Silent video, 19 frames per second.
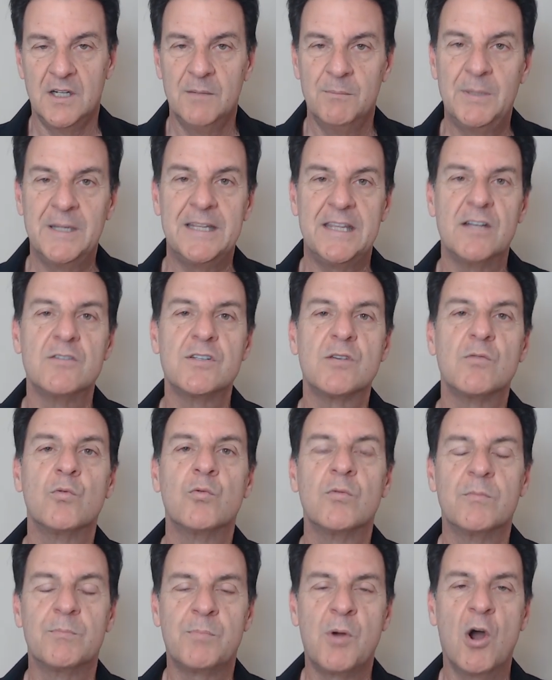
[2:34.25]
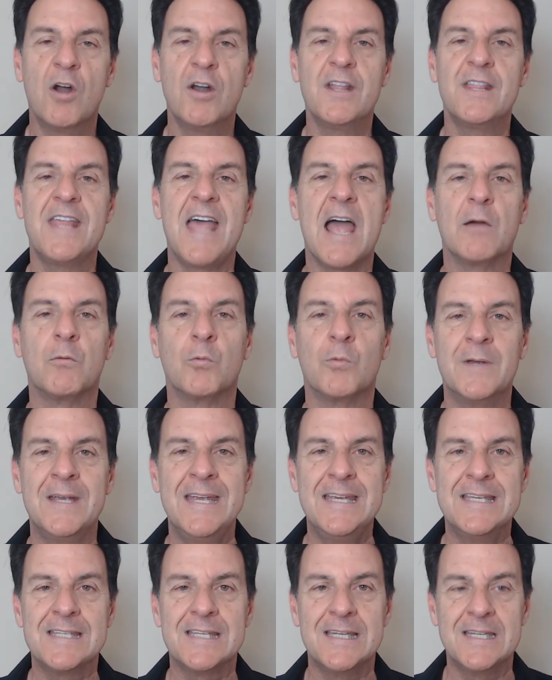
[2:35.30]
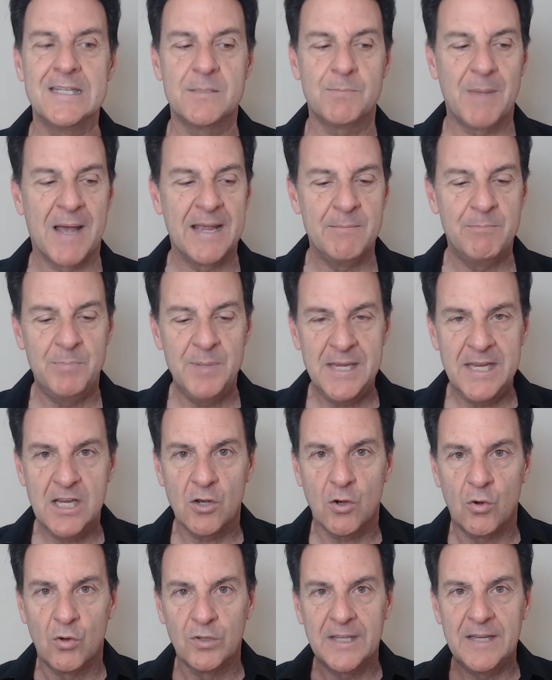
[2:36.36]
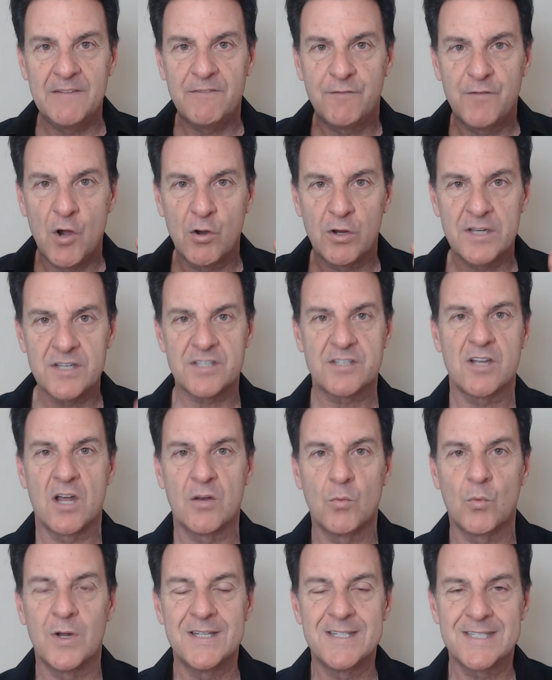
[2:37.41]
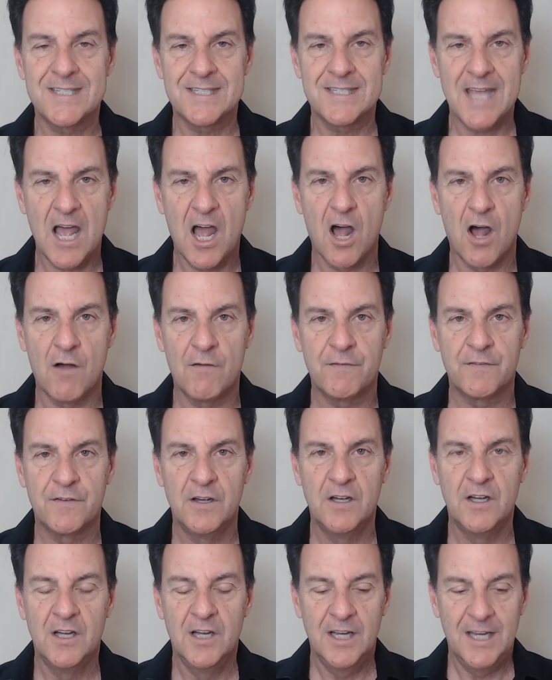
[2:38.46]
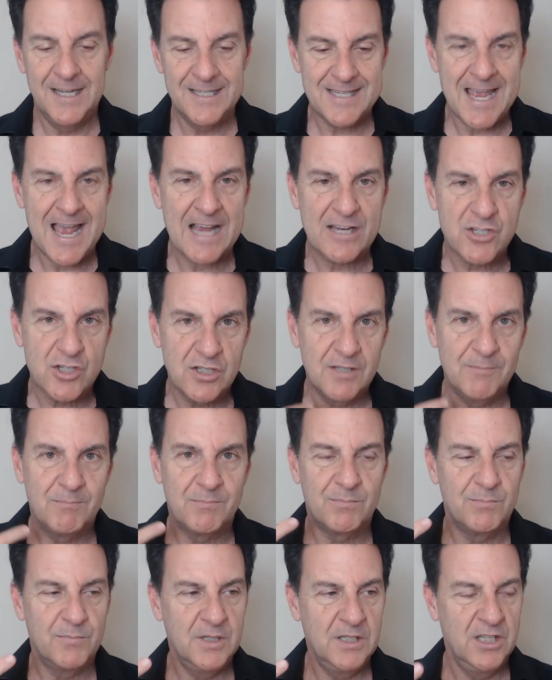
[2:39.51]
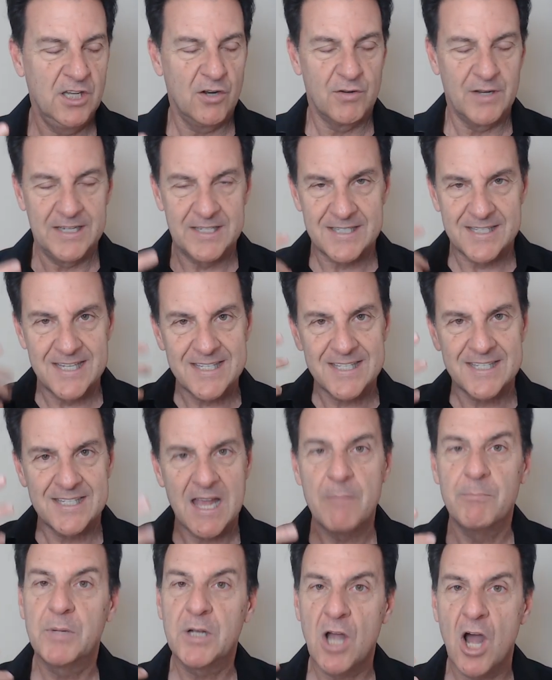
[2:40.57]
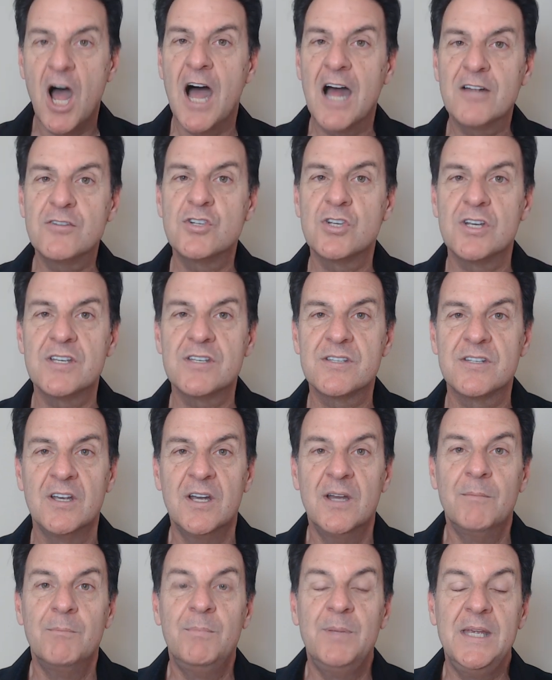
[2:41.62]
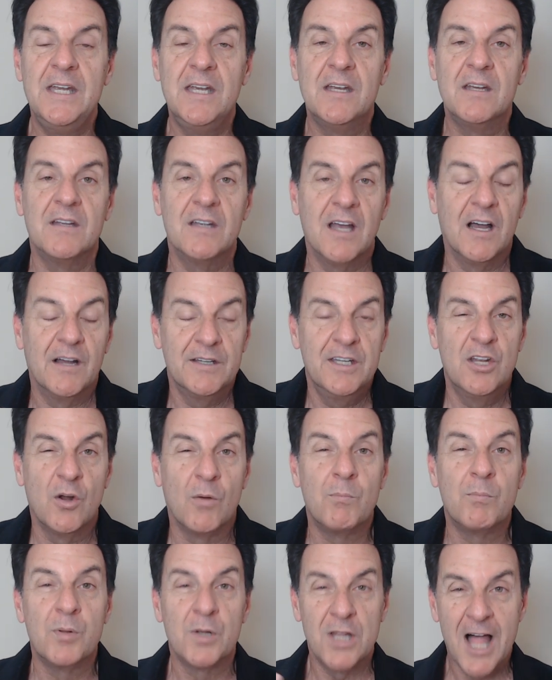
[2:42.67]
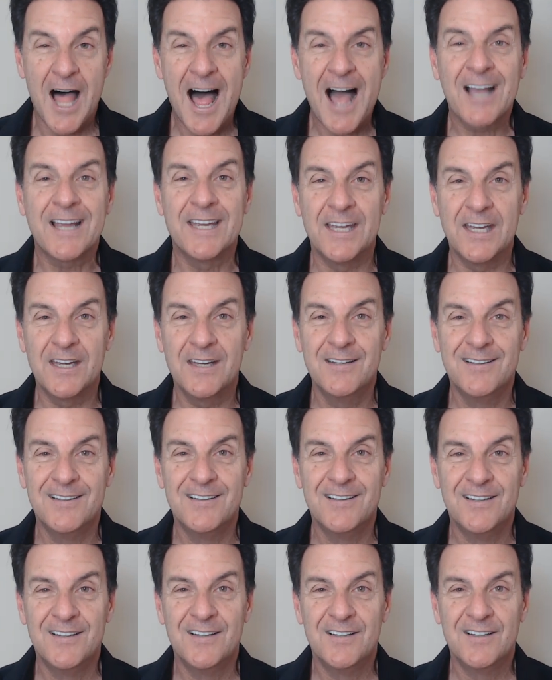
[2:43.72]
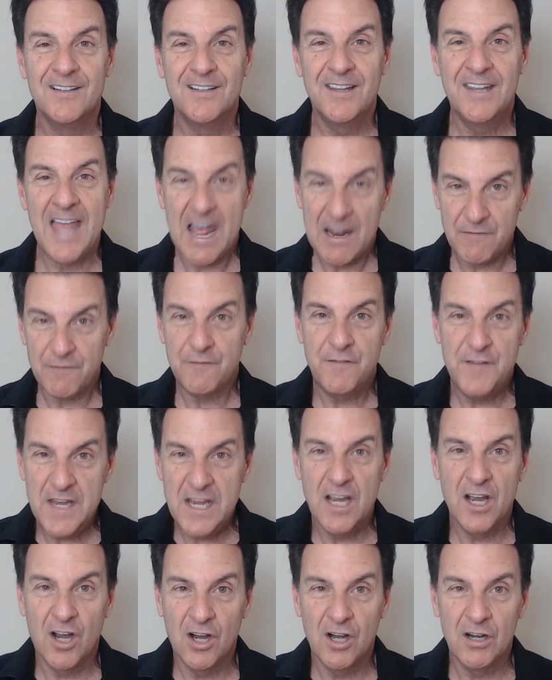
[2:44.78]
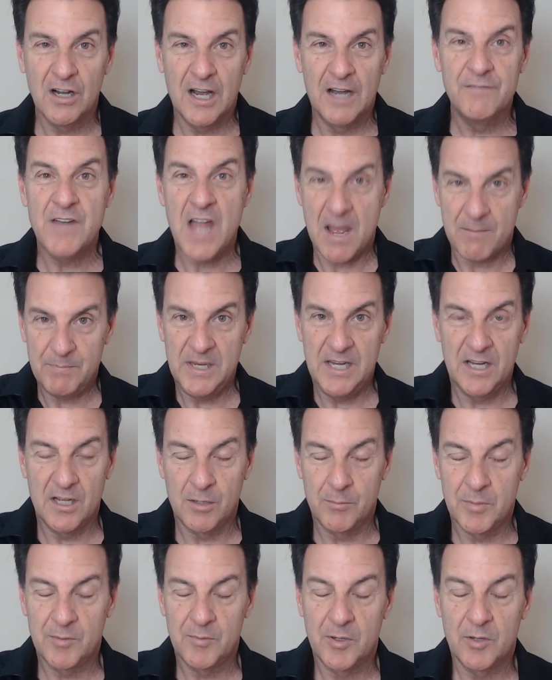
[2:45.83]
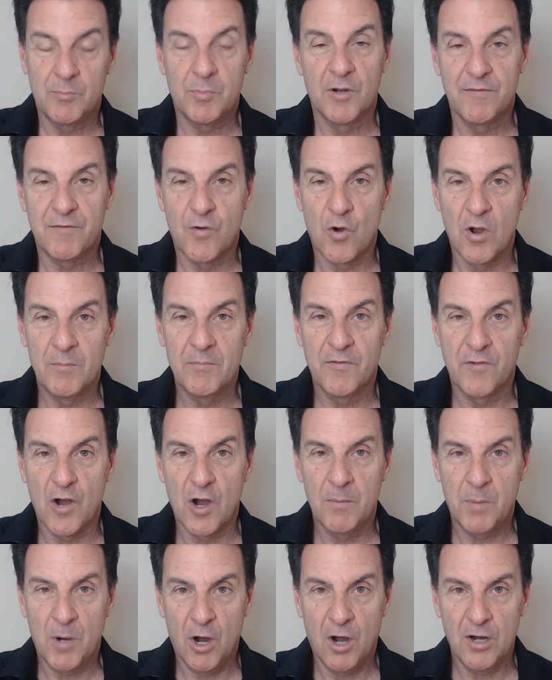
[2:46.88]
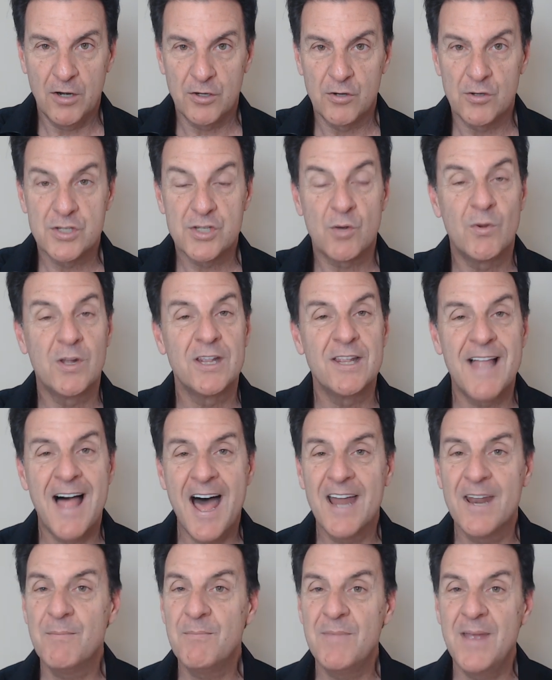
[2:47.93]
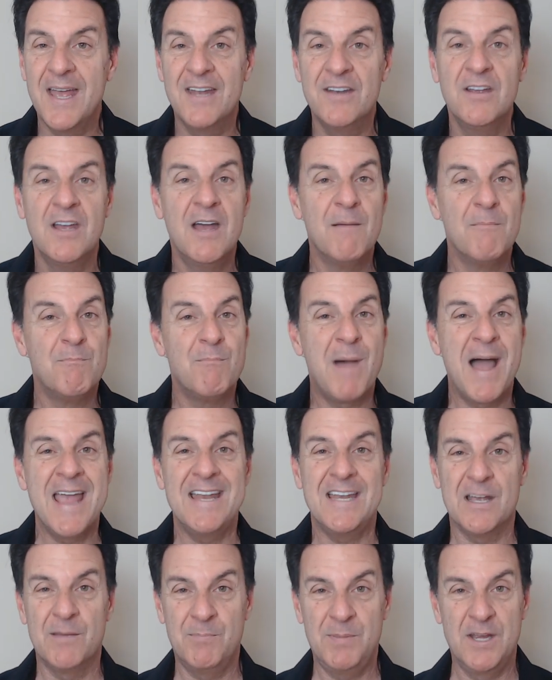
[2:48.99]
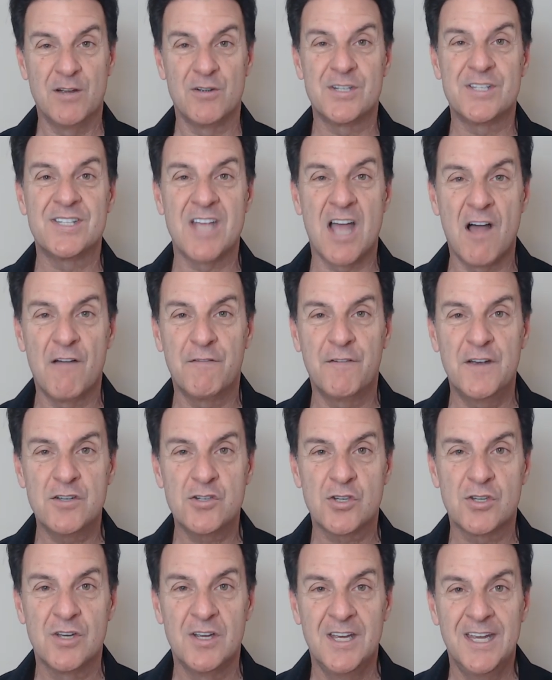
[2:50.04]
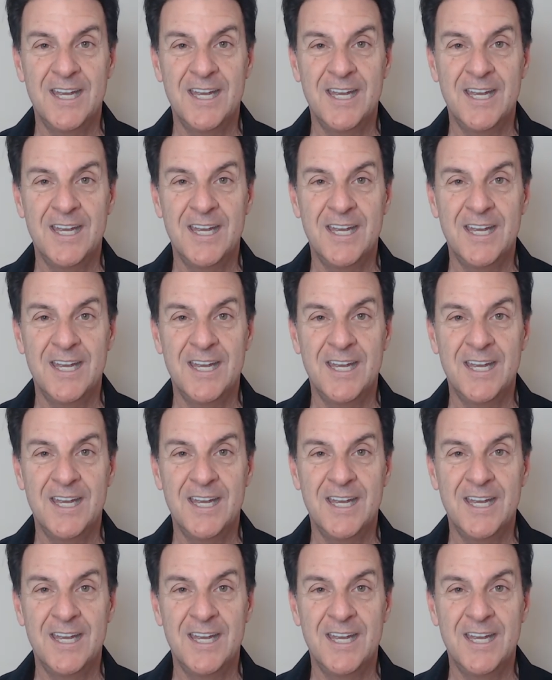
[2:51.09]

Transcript: But there's a part of that reason is by being only focused on oneself, it's actually, you know, it's the subconscious being, you know, blocking that fear of not being able to perform for our partner. So a lot of men might appear selfish.